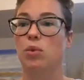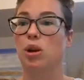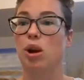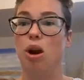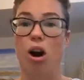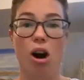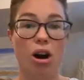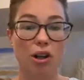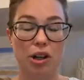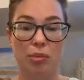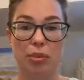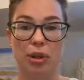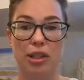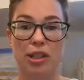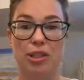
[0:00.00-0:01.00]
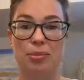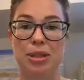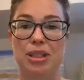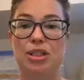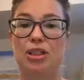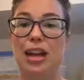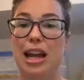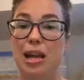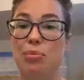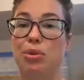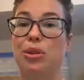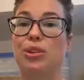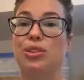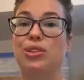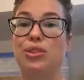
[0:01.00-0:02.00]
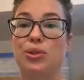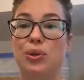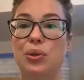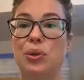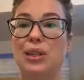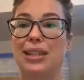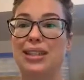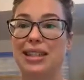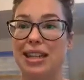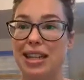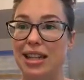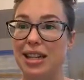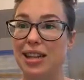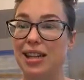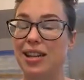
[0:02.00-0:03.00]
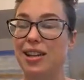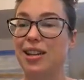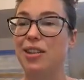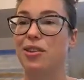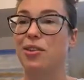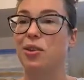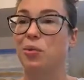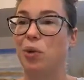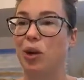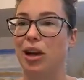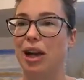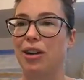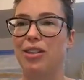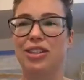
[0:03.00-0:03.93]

all your participants are able to see the workout.